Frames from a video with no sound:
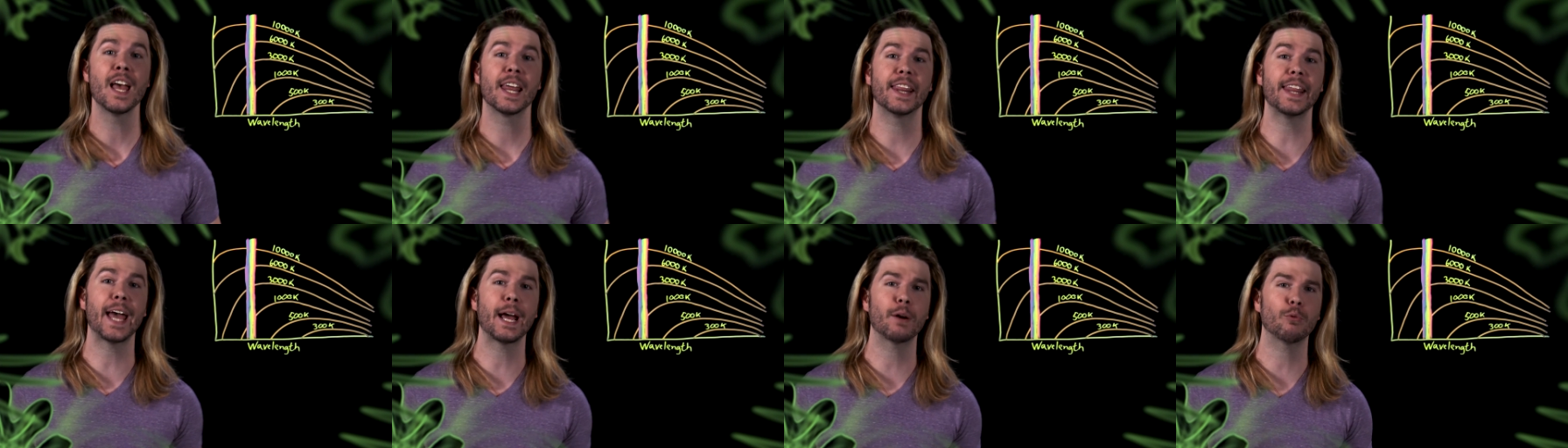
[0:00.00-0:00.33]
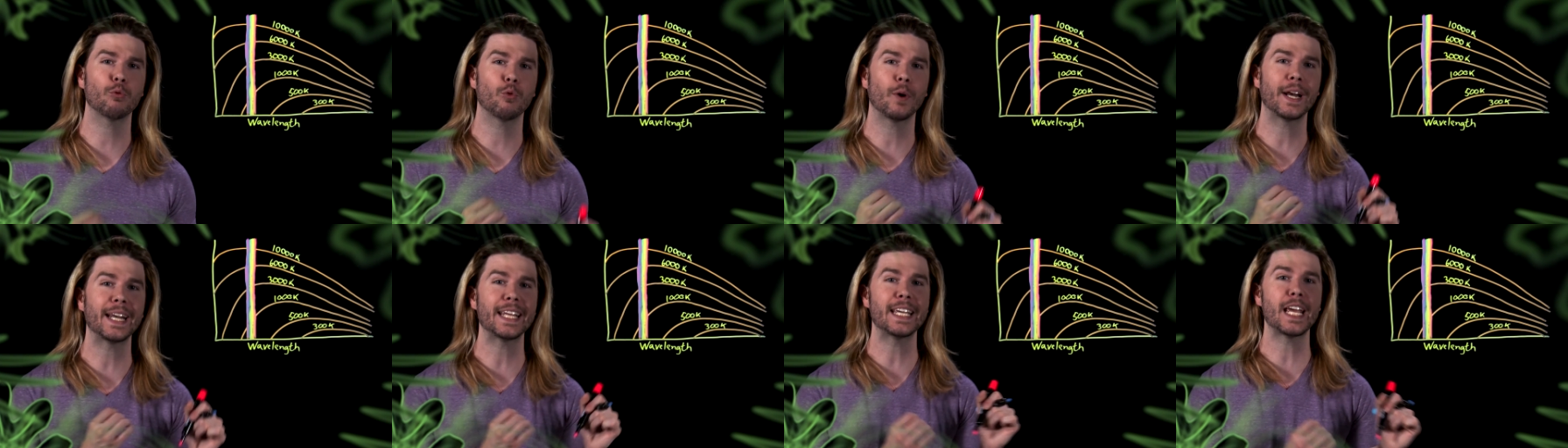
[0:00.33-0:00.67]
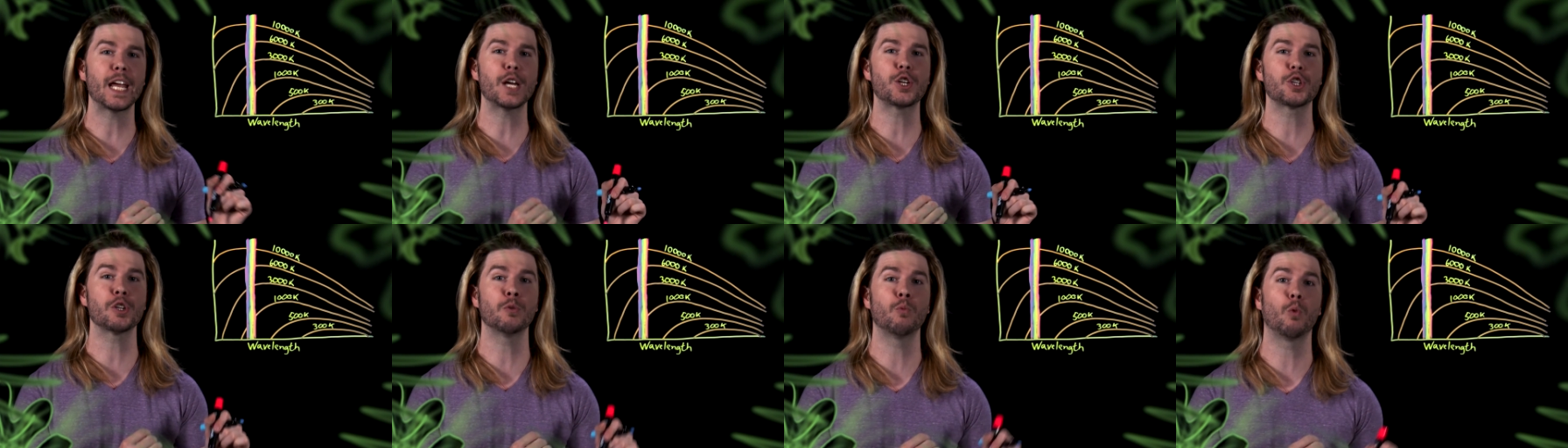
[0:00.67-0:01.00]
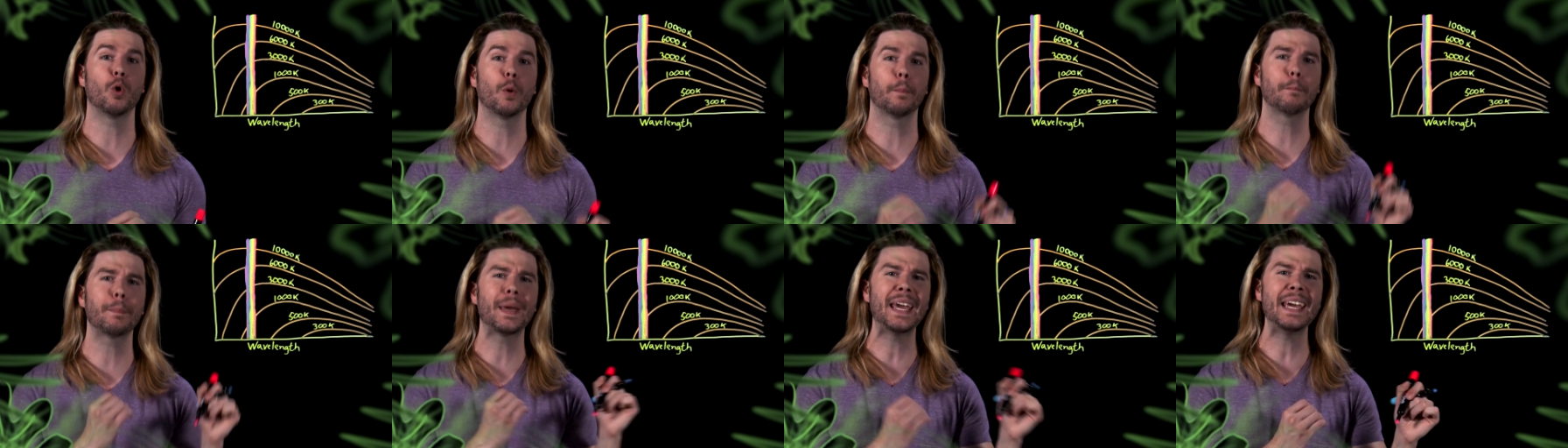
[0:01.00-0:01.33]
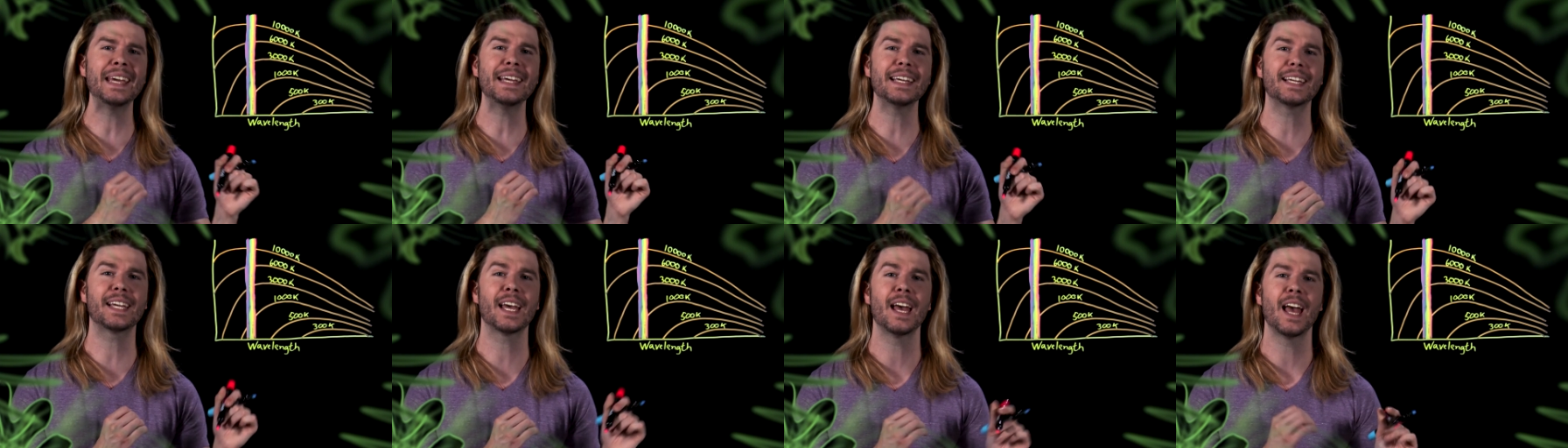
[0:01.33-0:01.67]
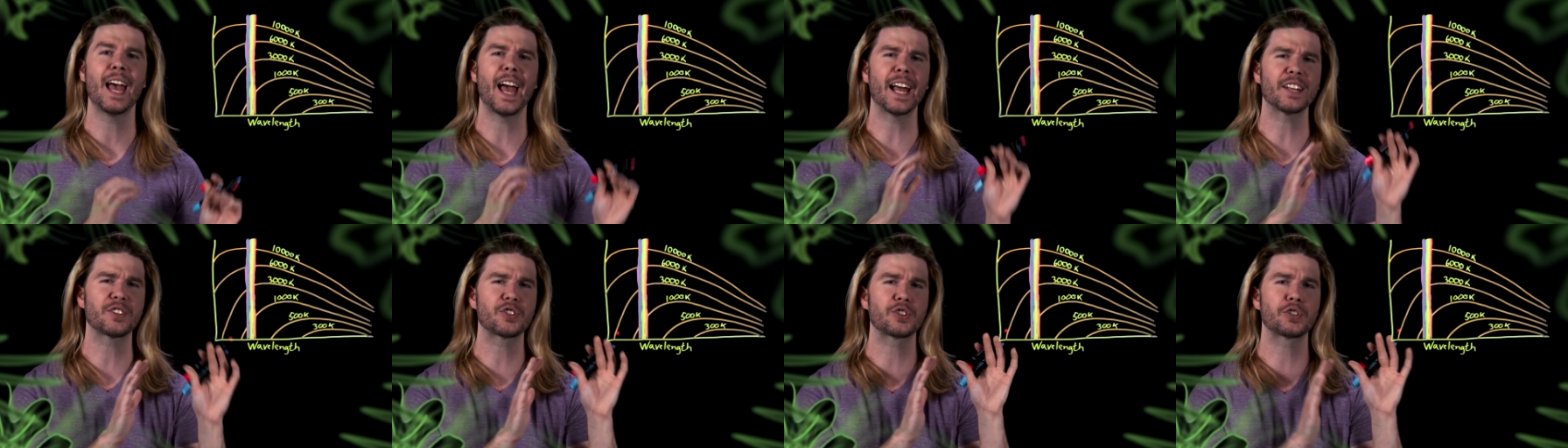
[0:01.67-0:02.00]
that radiation will peak
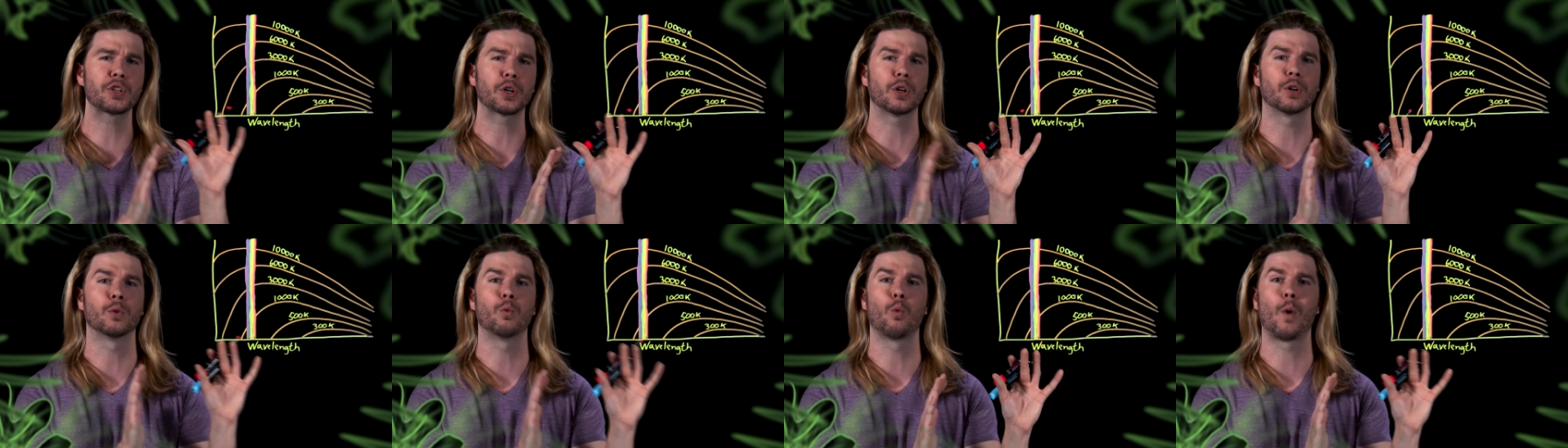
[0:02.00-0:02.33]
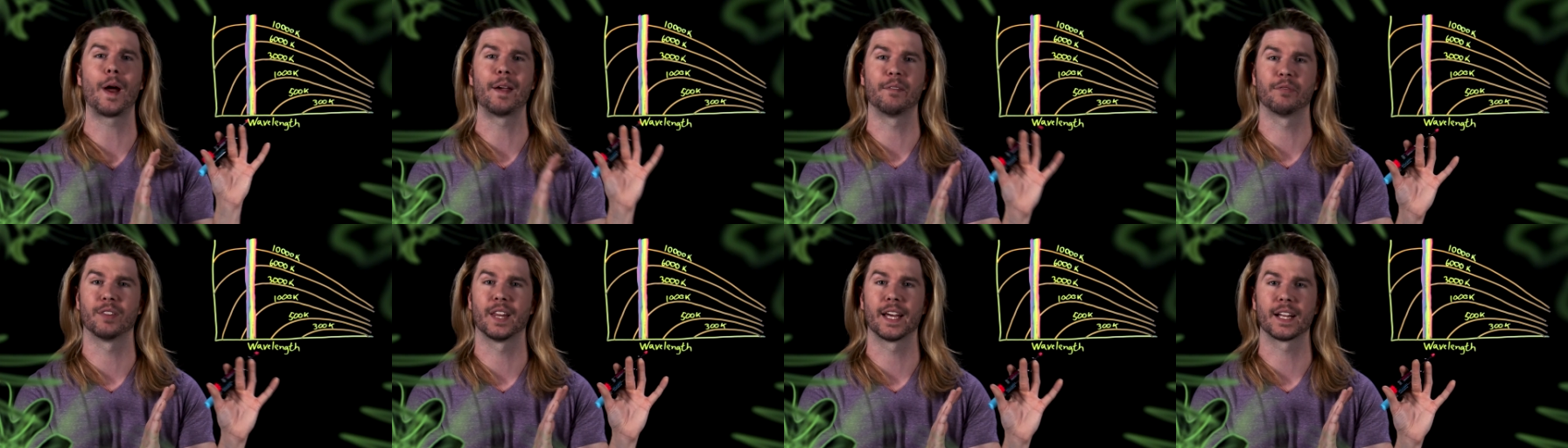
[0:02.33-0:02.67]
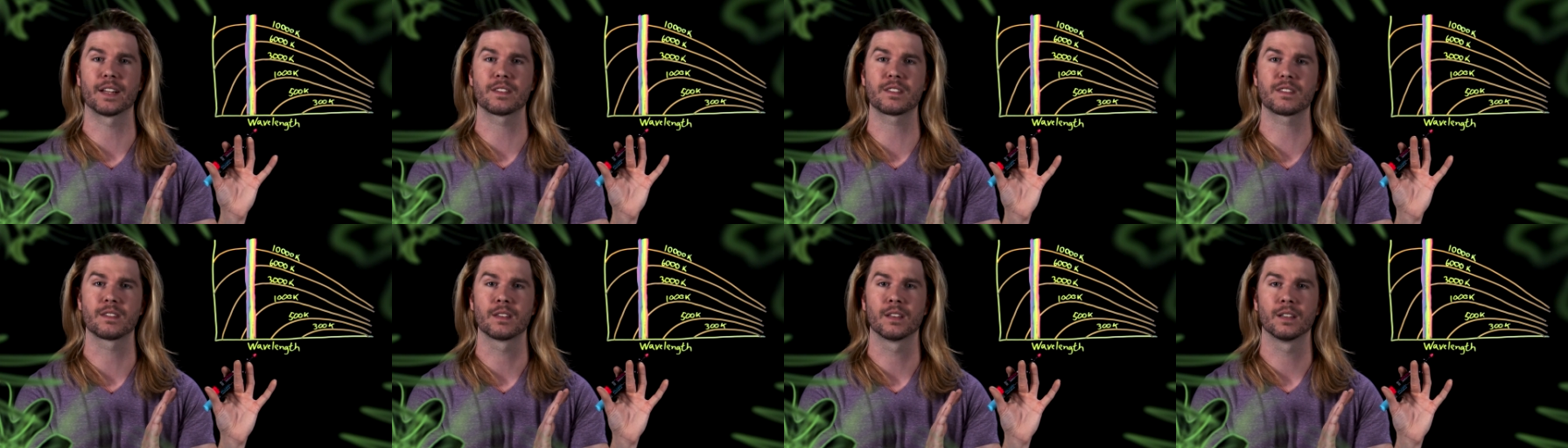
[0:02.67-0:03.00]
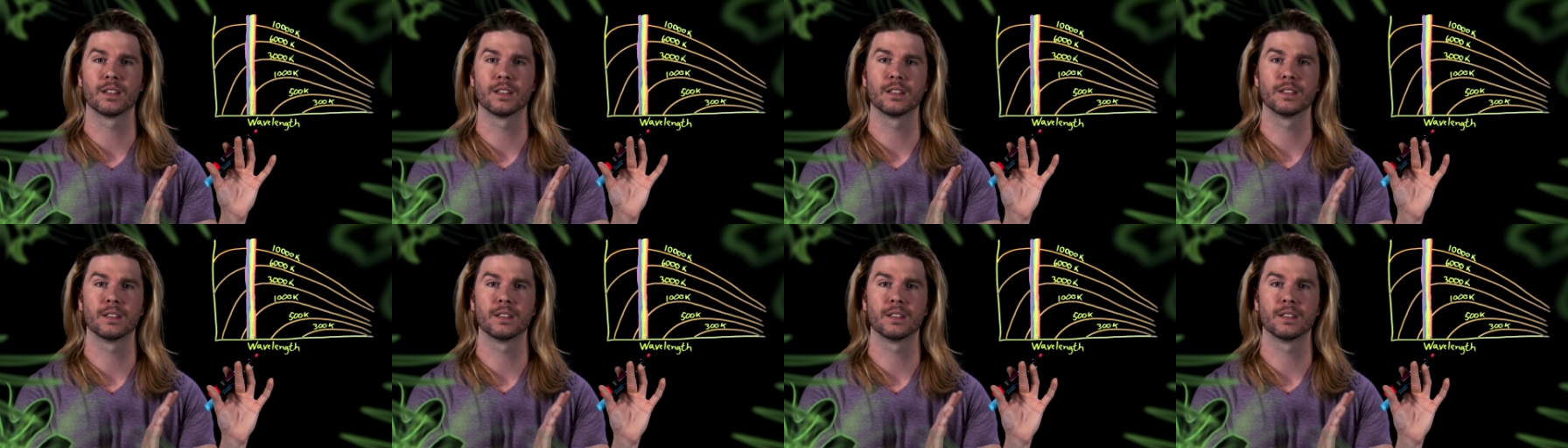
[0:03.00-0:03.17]
at certain wavelengths.